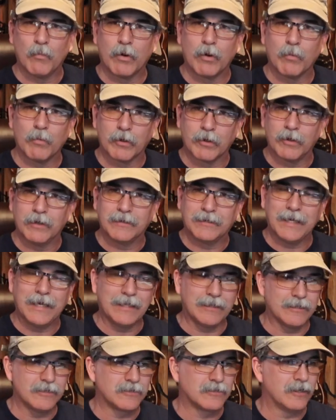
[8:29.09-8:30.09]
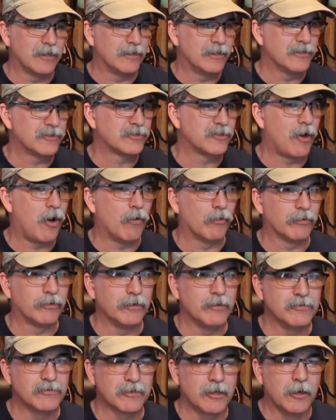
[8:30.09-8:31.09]
where we're going to take this song
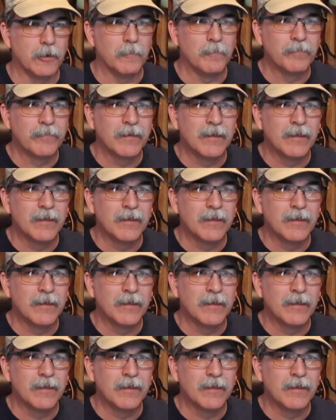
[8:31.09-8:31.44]
to. So